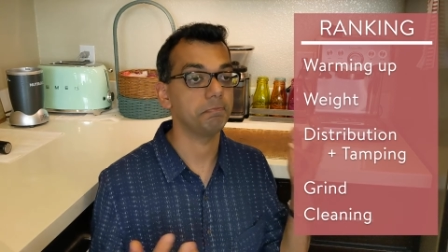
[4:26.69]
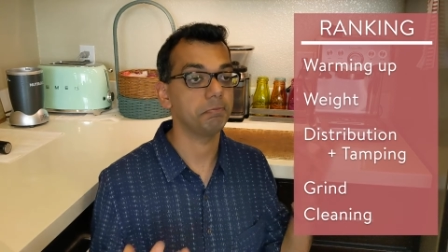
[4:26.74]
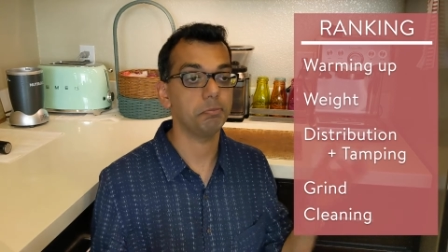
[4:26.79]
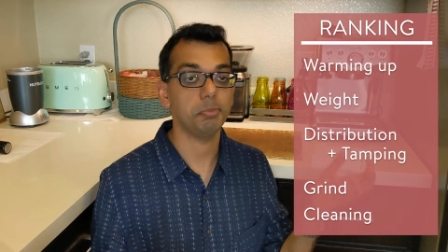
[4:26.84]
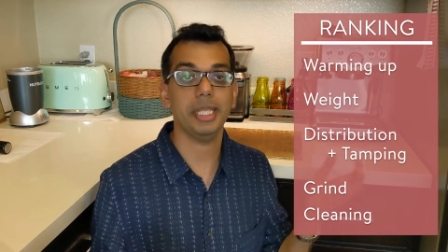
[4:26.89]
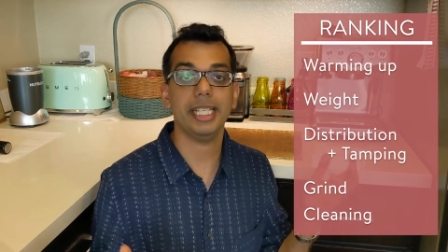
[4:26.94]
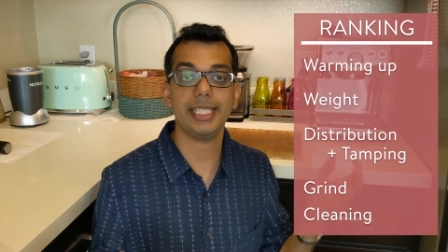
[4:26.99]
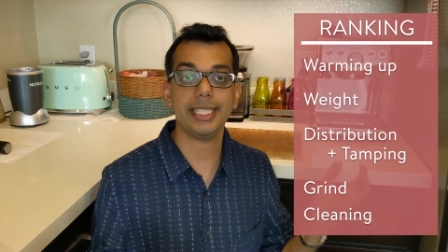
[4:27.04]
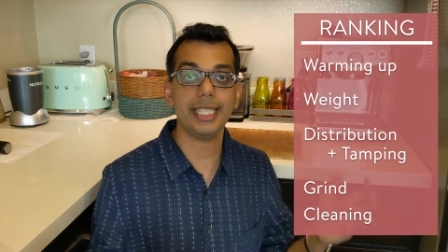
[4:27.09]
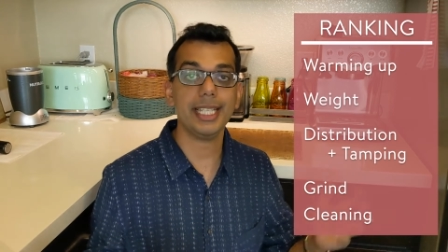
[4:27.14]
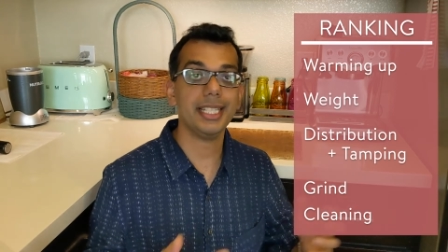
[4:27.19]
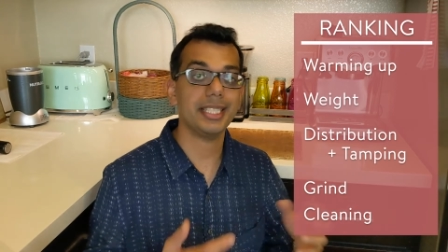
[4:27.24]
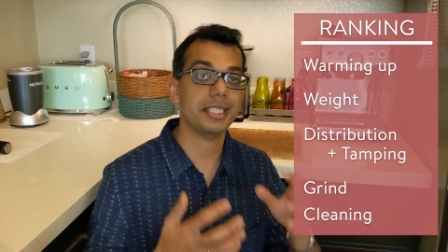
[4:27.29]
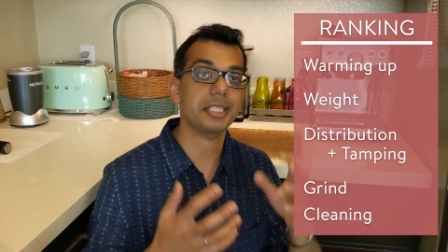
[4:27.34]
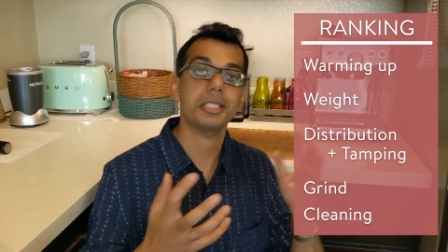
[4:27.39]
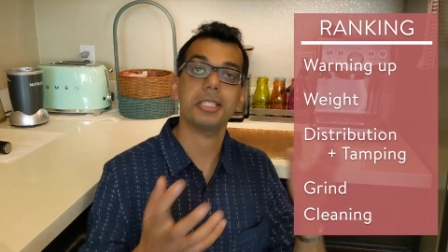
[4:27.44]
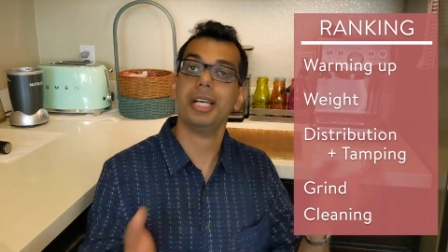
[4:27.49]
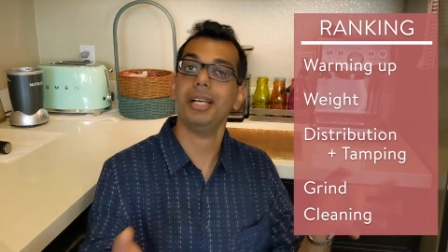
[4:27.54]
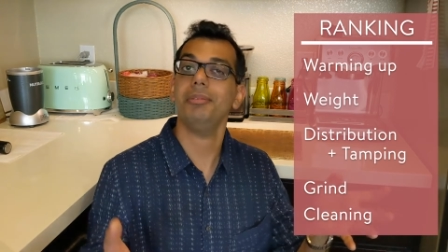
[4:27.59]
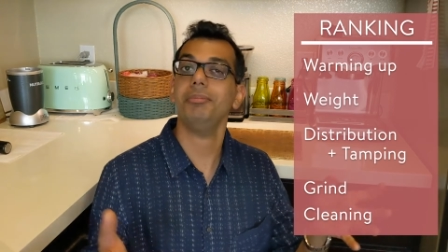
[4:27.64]
Makes
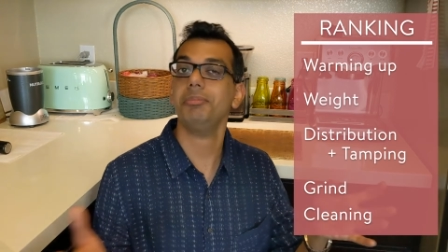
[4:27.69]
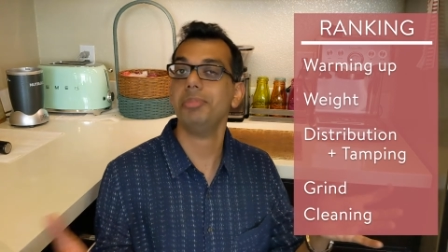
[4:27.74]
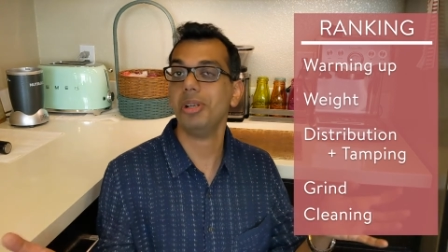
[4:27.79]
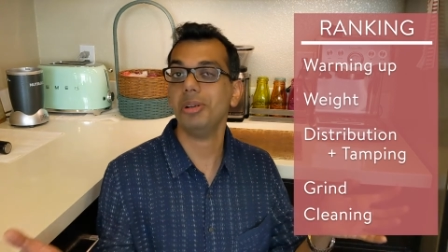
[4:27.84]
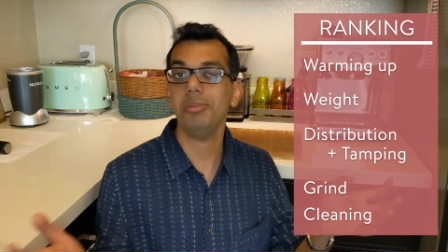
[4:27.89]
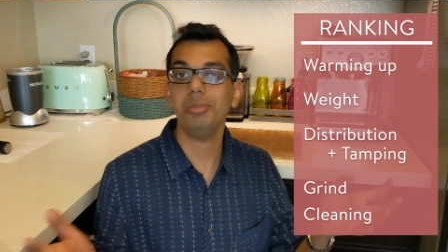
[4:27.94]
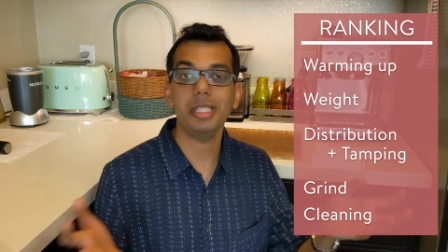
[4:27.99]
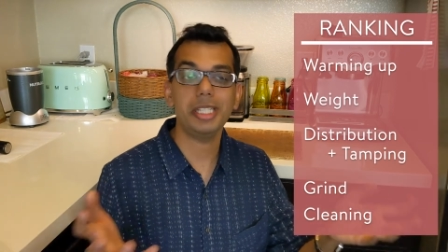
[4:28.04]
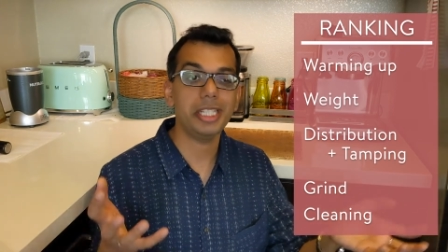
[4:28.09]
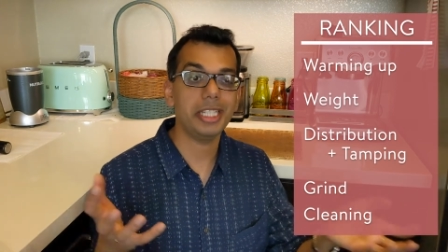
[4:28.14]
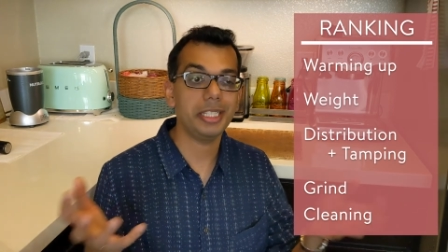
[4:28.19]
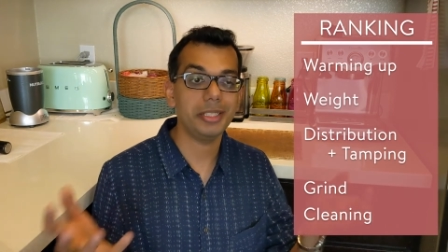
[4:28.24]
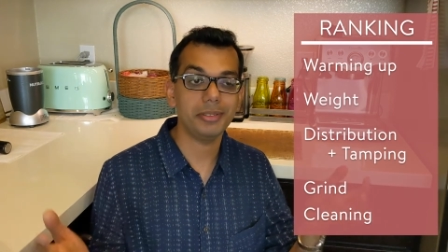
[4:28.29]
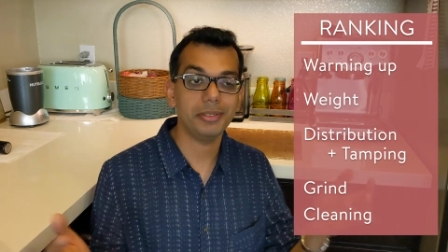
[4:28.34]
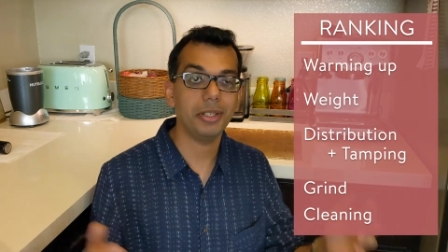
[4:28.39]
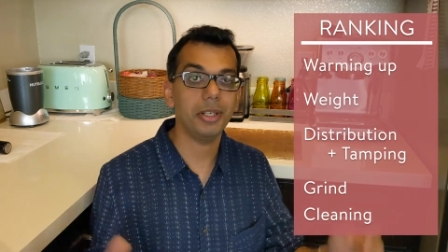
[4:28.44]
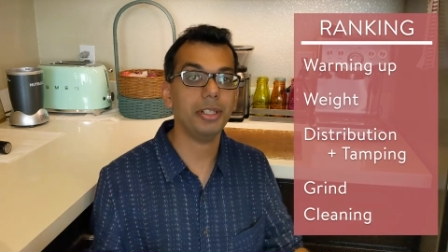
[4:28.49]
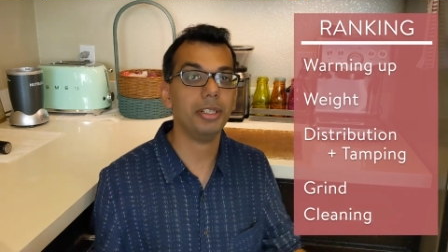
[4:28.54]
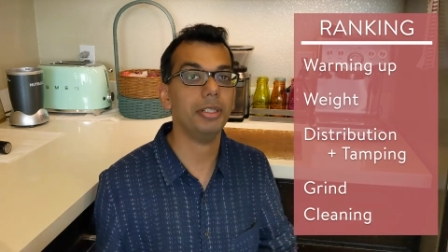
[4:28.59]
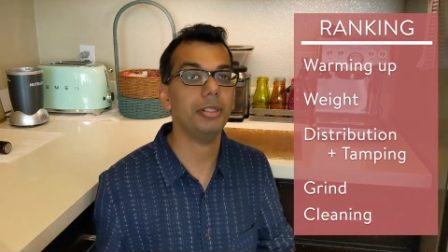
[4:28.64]
sense. I'm probably
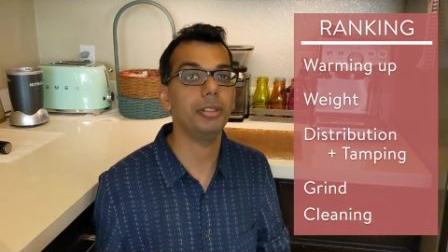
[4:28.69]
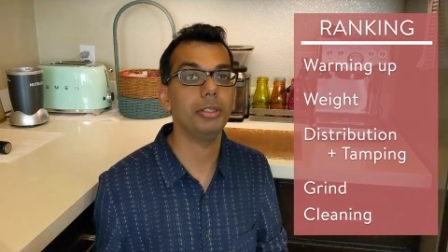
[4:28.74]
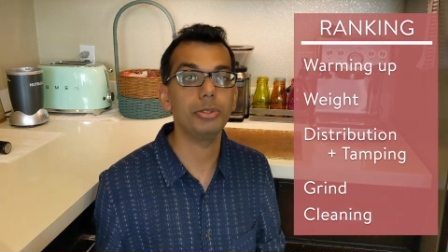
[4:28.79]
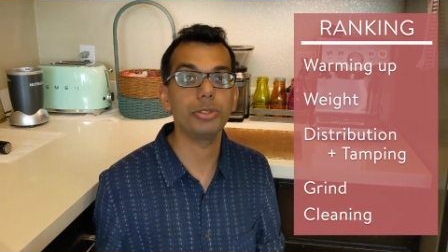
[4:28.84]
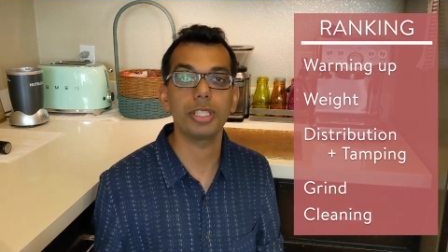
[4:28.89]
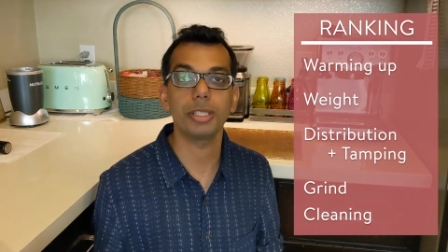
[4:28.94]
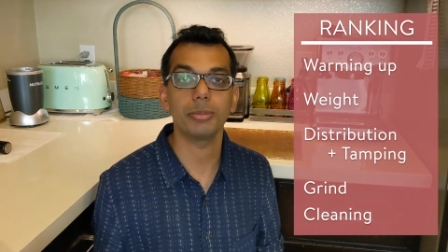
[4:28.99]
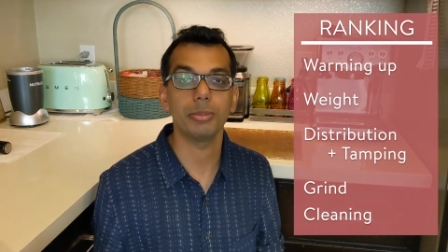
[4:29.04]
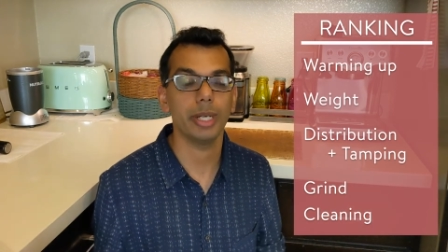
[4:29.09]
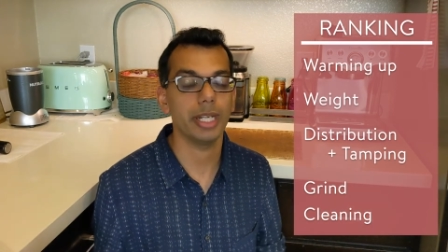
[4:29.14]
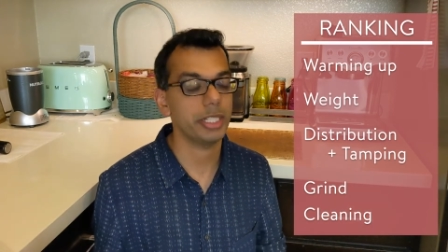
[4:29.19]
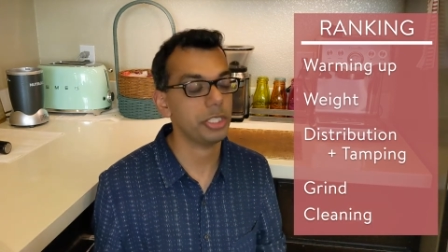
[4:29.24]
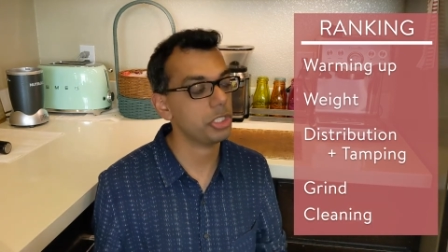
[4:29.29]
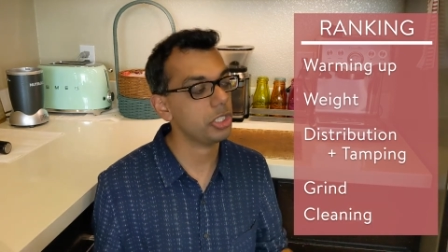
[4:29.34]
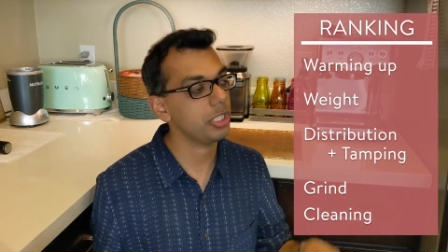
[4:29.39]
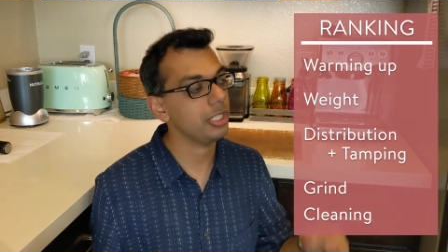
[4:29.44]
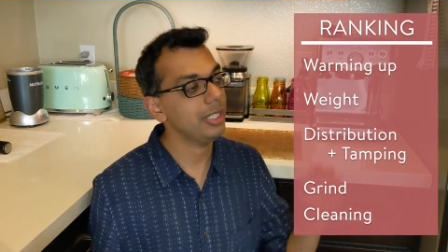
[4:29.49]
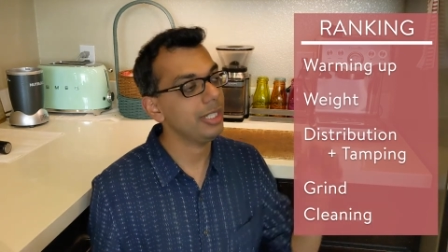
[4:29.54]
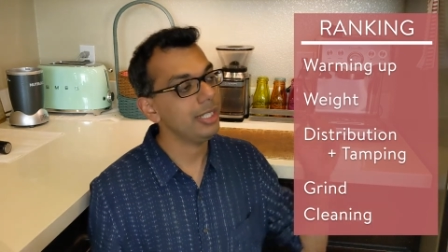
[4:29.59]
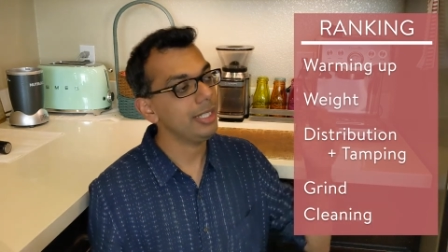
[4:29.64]
not losing
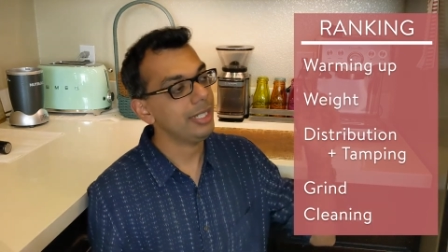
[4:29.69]
much.